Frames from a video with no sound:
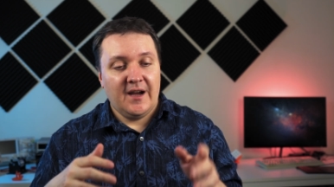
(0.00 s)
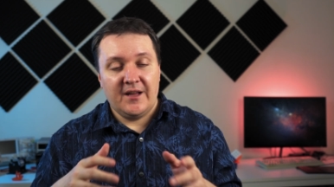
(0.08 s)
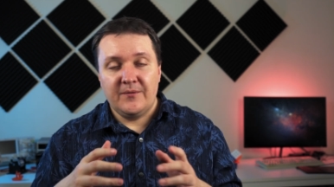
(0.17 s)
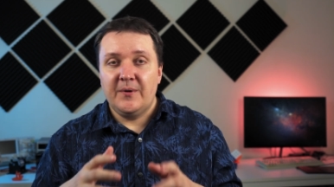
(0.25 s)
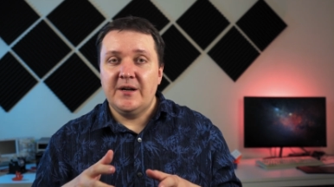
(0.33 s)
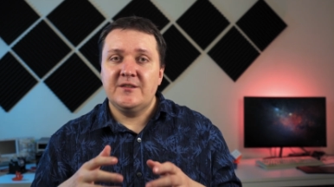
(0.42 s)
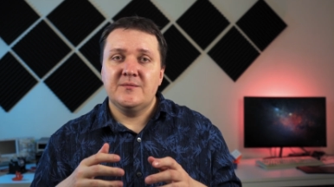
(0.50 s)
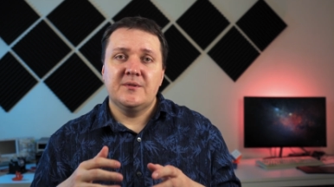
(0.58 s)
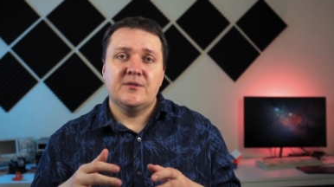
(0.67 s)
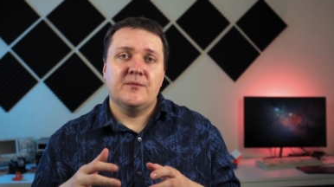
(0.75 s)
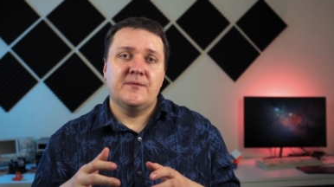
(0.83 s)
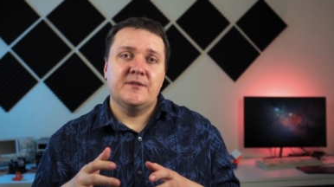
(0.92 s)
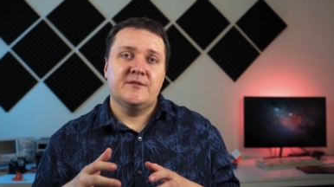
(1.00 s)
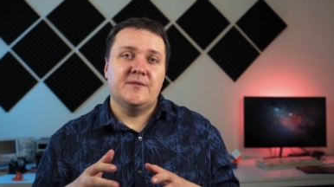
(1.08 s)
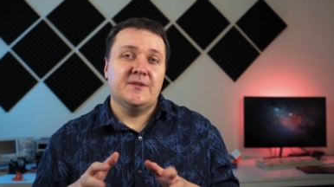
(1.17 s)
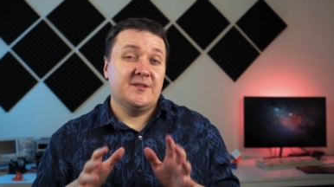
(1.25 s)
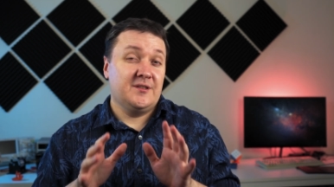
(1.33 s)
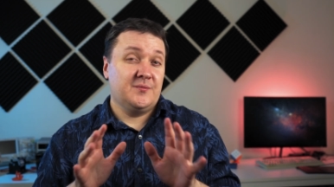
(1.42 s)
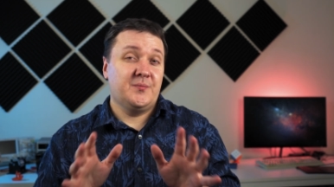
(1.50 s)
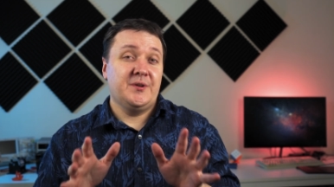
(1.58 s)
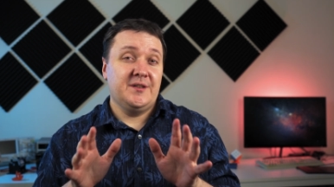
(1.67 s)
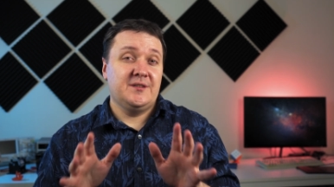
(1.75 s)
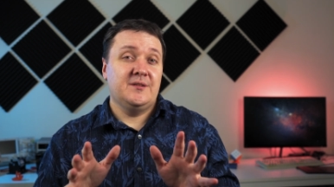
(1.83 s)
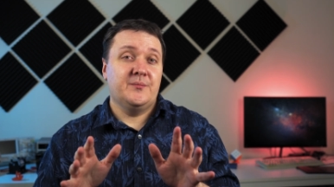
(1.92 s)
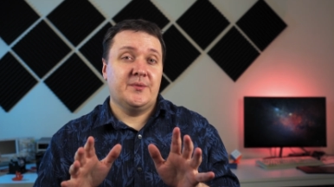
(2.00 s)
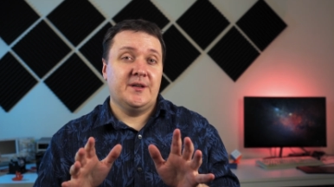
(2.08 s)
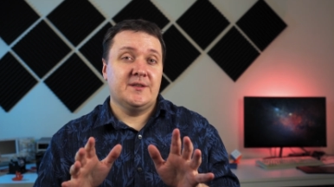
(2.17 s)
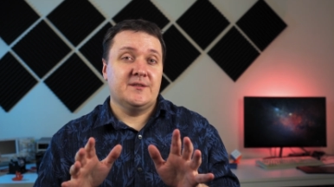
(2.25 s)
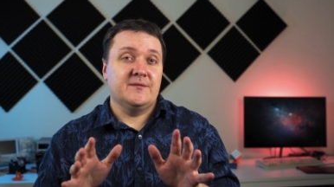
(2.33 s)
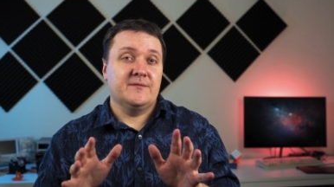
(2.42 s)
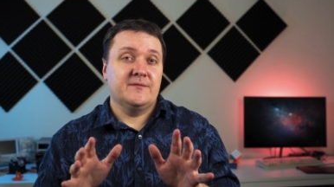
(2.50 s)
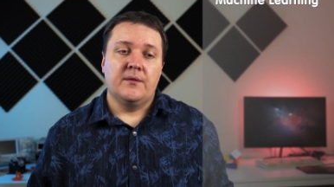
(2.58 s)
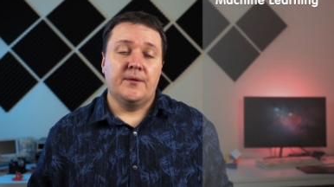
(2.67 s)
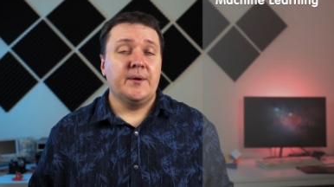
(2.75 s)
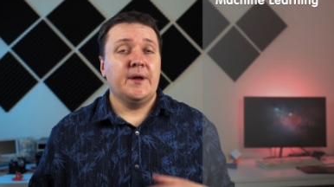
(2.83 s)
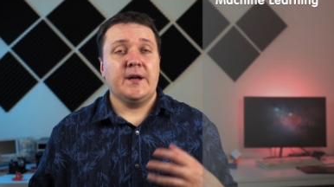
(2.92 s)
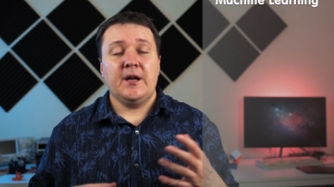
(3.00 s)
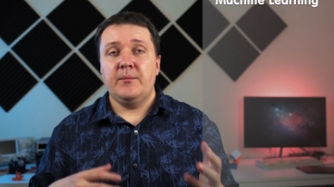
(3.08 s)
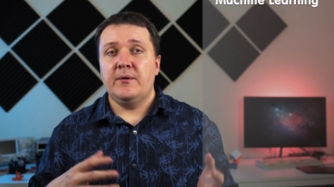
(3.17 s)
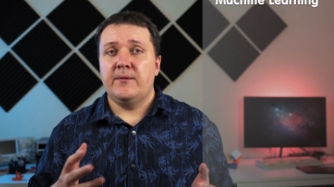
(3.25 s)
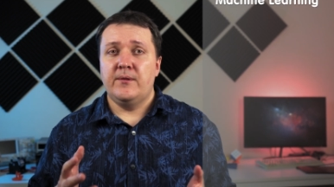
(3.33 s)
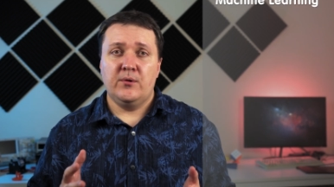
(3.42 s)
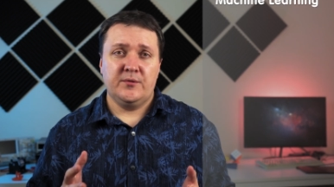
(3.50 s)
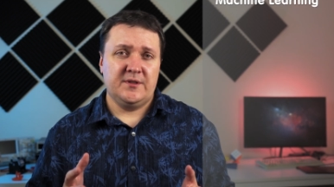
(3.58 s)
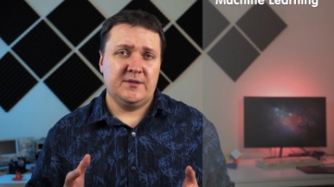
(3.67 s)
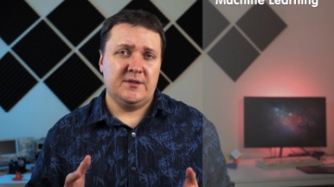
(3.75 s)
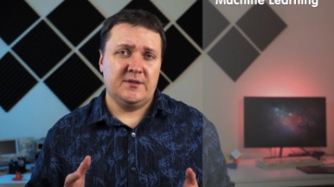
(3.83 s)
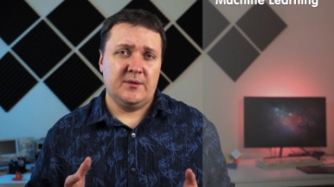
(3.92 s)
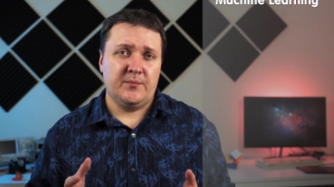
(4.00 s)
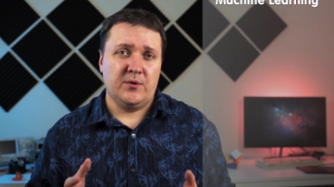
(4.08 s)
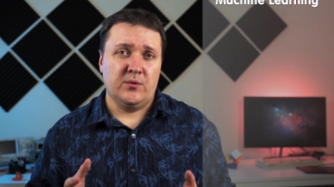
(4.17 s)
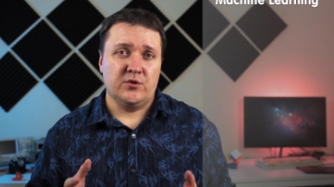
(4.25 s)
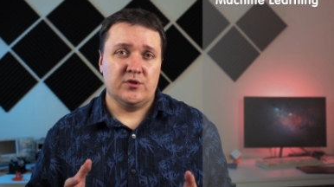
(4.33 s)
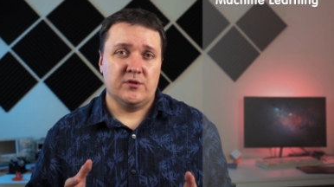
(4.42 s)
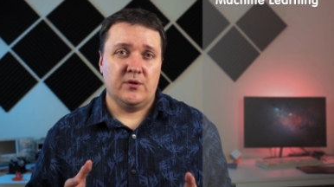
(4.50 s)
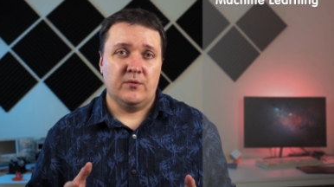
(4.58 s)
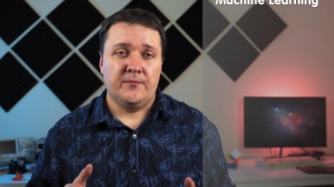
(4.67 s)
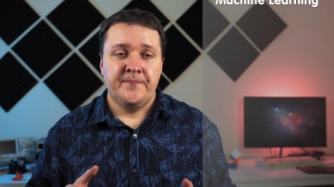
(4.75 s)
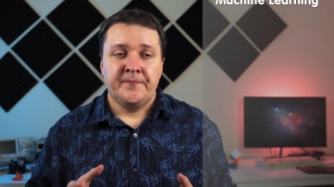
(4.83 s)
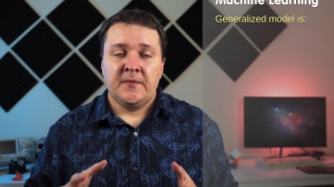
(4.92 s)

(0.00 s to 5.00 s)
Advancement of this field is pretty impressive. There are a couple flaws in this approach though.